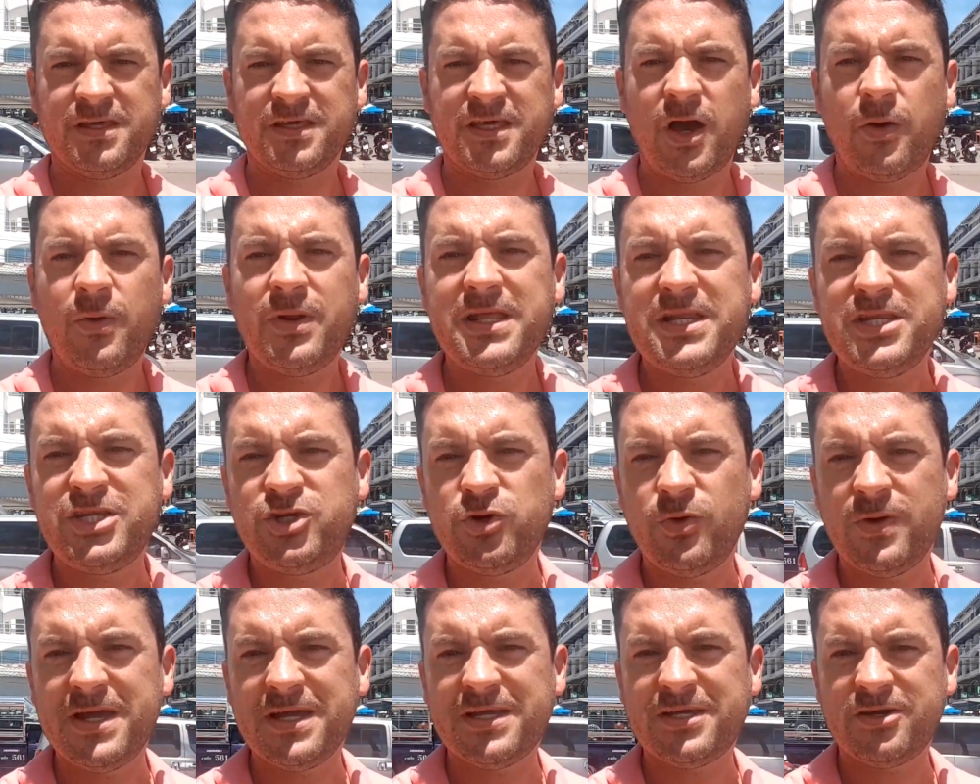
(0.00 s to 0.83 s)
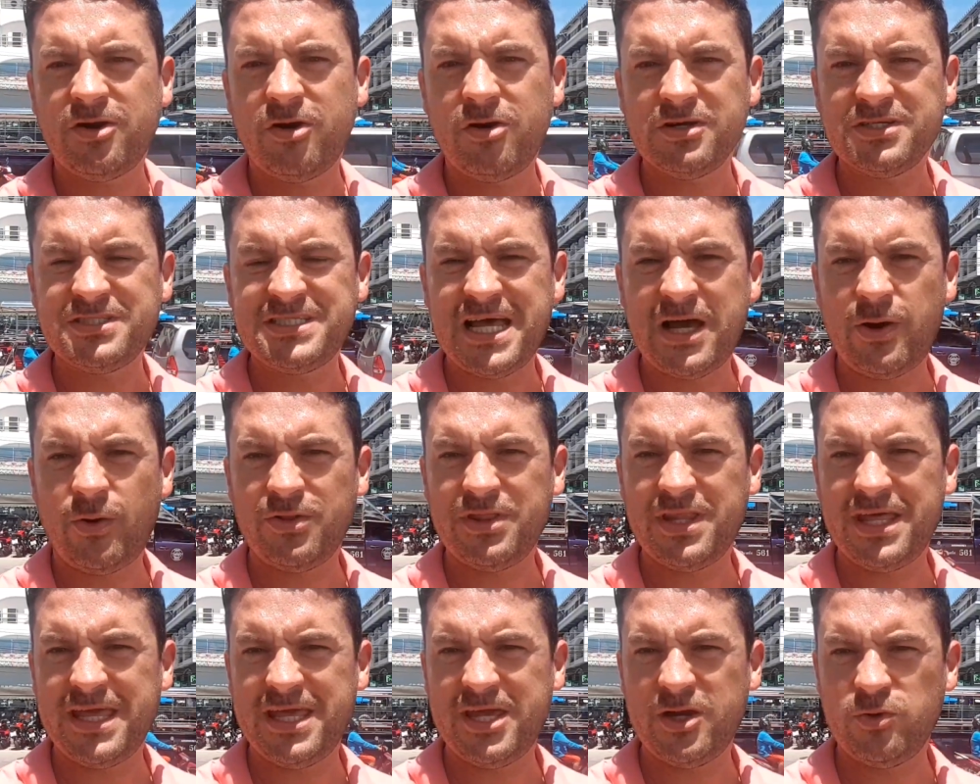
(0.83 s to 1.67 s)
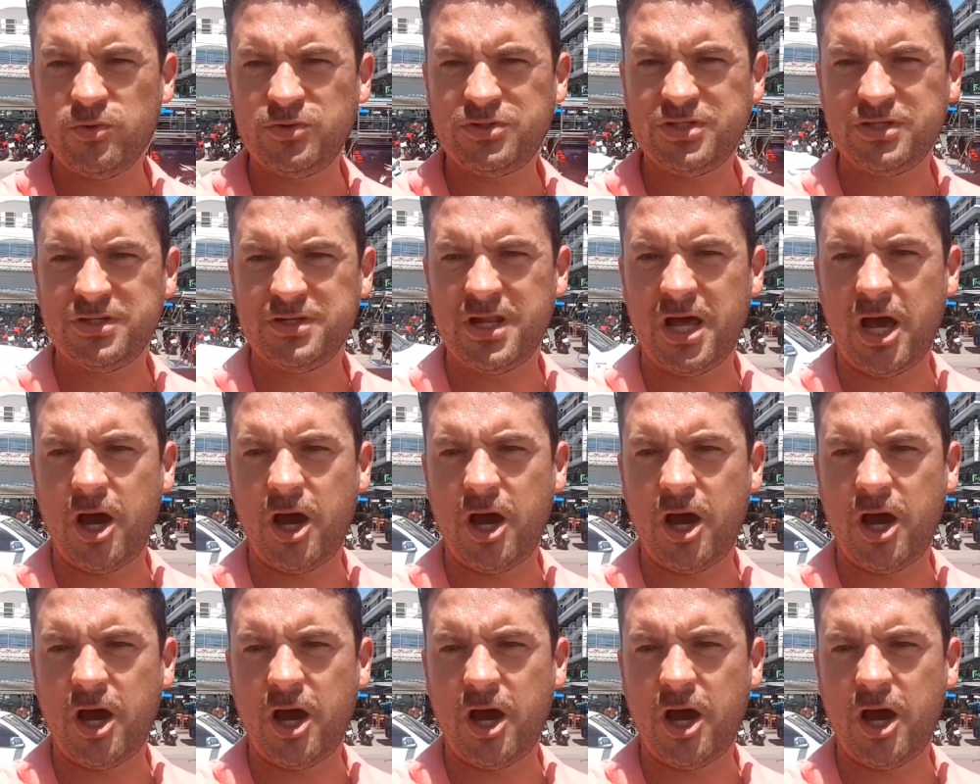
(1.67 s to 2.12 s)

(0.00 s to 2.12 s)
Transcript: Go and enjoy a cocktail on the Hilton,